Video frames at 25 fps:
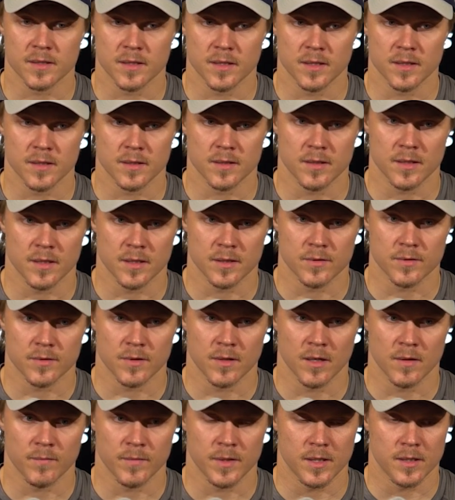They could
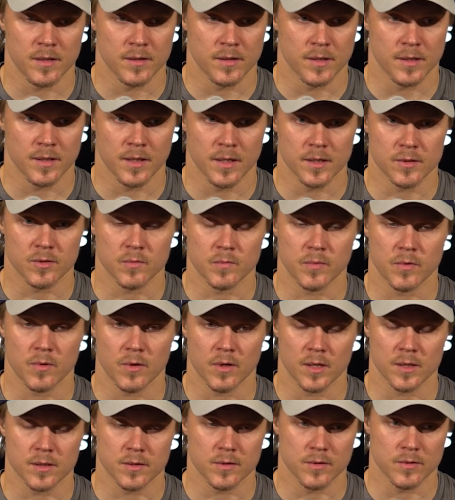come here and
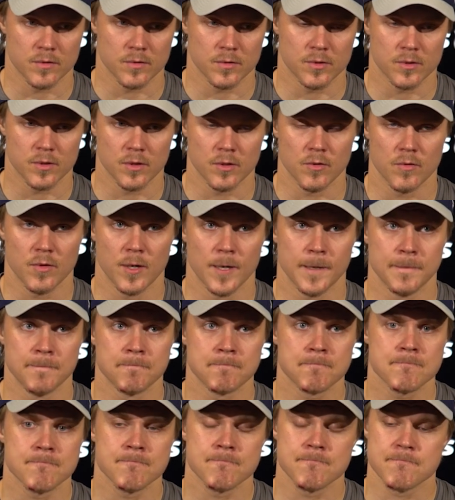support us too. So
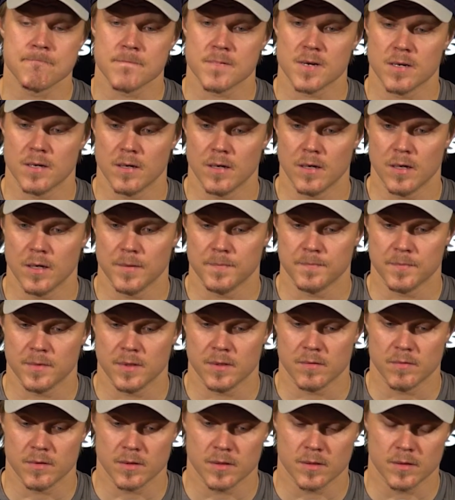
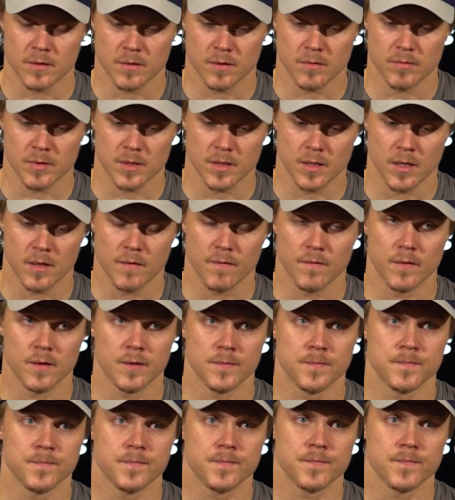it was a lot of fun.